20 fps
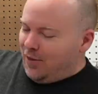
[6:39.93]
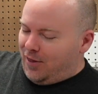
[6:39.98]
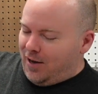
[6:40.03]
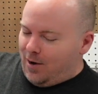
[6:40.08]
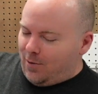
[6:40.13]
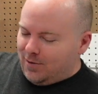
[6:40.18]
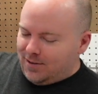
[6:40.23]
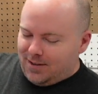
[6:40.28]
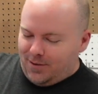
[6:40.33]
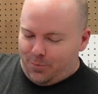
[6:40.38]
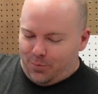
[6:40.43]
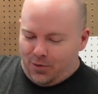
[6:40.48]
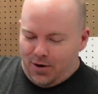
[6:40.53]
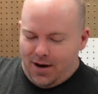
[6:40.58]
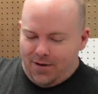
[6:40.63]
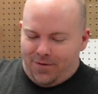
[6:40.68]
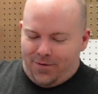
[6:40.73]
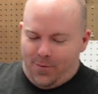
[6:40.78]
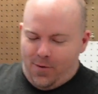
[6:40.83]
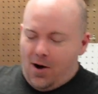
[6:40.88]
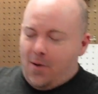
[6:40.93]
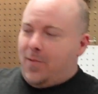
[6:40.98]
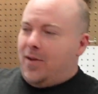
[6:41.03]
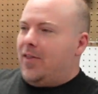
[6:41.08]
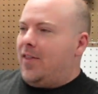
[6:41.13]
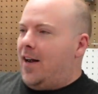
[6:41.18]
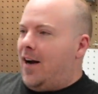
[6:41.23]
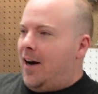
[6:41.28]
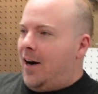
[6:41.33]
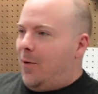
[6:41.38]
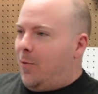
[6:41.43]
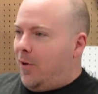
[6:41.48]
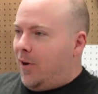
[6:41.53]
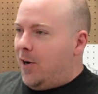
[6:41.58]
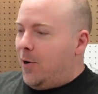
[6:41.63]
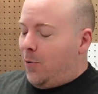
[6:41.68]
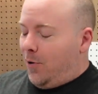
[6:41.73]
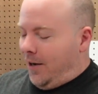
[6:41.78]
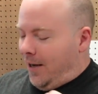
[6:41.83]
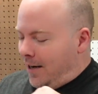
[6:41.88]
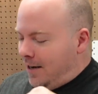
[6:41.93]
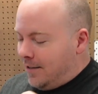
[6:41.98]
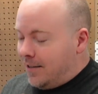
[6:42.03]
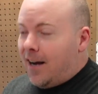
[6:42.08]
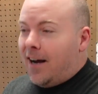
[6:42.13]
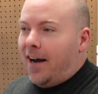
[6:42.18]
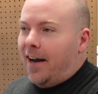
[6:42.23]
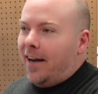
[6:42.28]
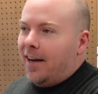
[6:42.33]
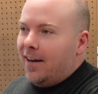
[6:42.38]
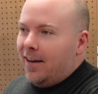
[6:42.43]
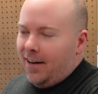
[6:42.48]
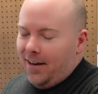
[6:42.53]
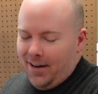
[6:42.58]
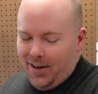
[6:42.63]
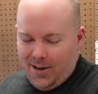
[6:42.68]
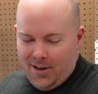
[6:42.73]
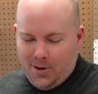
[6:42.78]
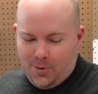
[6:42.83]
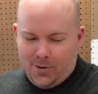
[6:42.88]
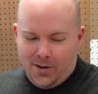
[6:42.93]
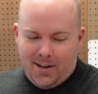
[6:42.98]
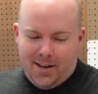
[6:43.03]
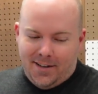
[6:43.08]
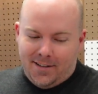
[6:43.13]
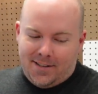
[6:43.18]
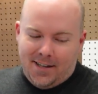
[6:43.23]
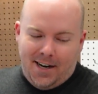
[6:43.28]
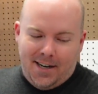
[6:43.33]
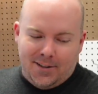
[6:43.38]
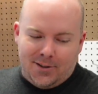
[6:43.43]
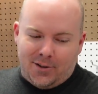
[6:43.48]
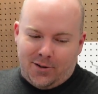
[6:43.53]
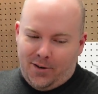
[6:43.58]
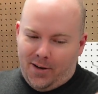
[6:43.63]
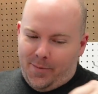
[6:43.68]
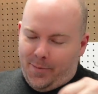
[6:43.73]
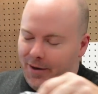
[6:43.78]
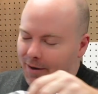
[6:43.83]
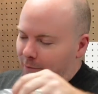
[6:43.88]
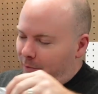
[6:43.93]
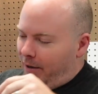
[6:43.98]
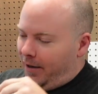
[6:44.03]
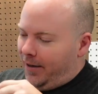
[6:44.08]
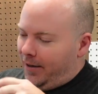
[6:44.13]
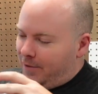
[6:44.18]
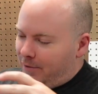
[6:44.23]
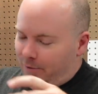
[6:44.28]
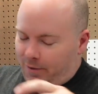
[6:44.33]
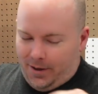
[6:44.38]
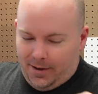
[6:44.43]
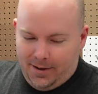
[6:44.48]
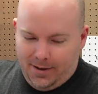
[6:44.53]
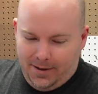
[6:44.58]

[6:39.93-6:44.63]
There was a brief moment there where you were gonna die. You were gonna die screaming, but it's fine.